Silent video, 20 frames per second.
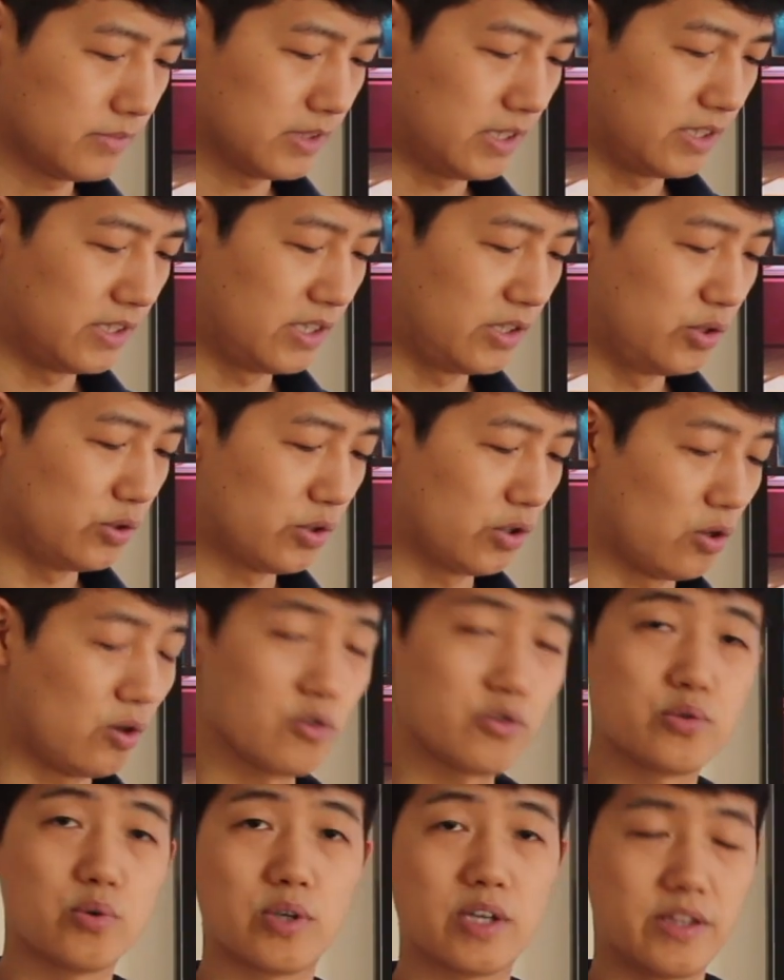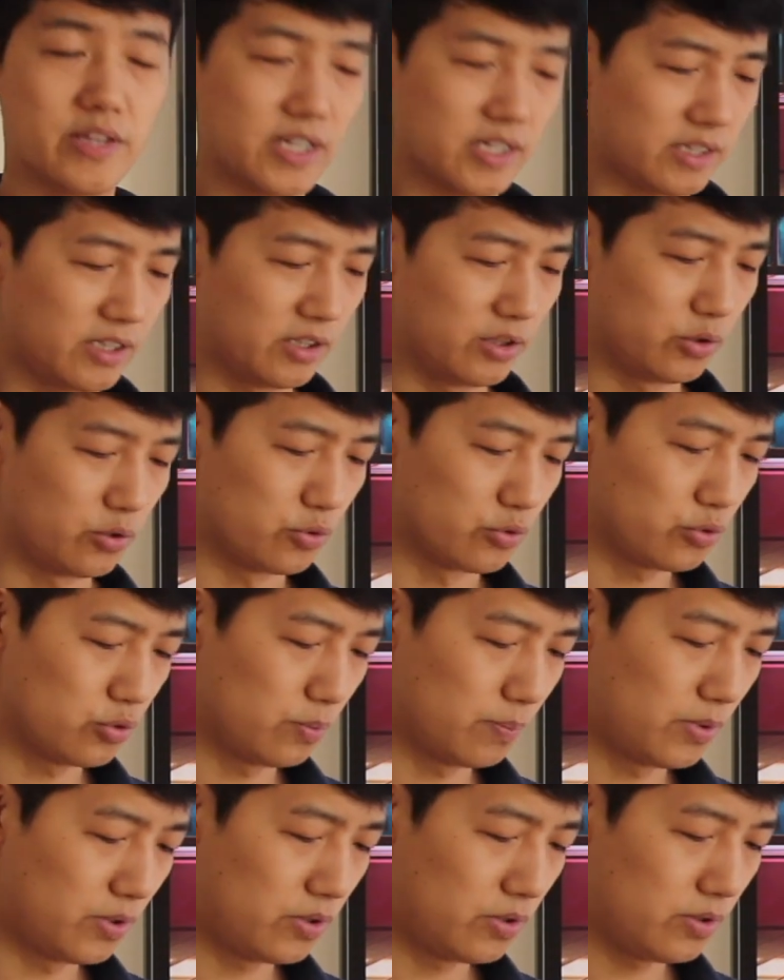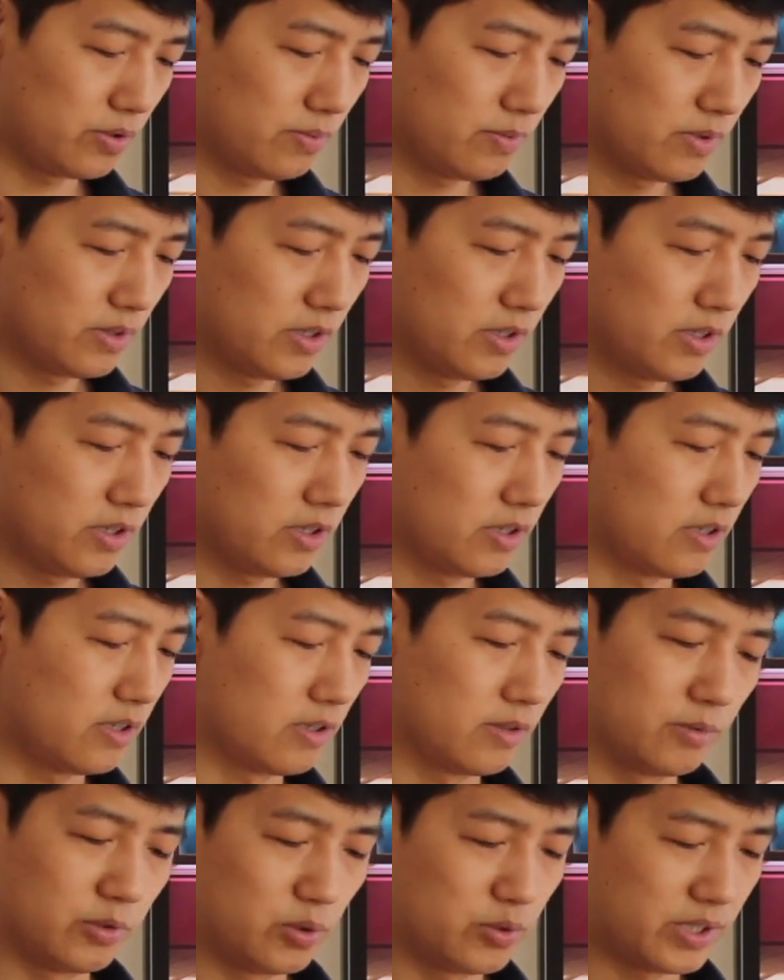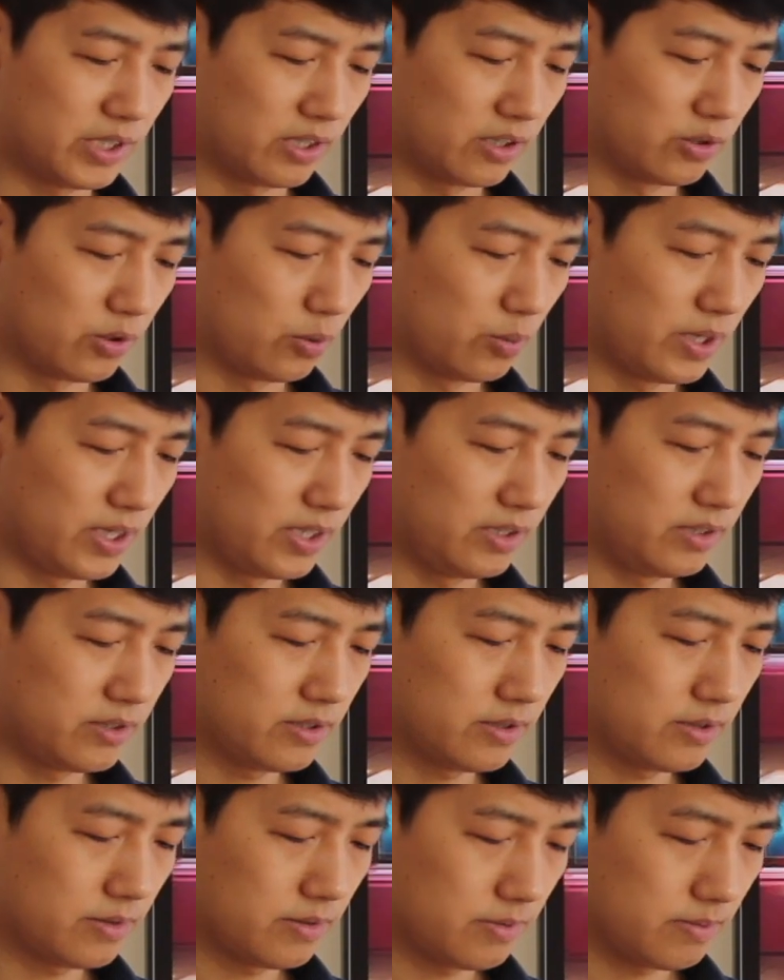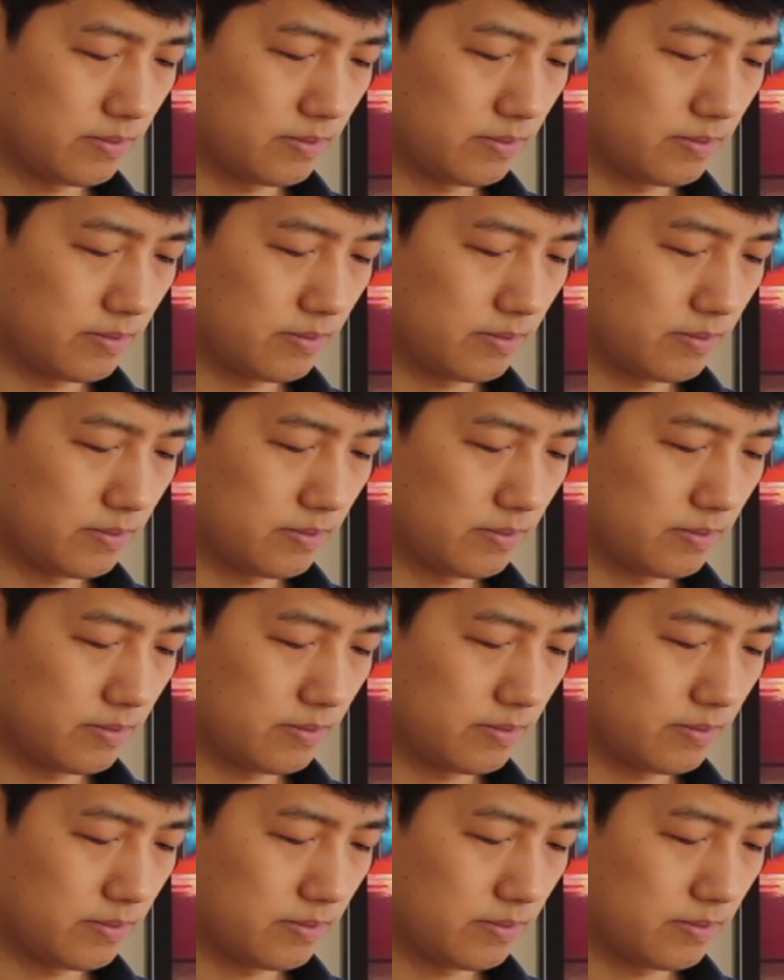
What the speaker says: And then you can also connect it into super using other ways.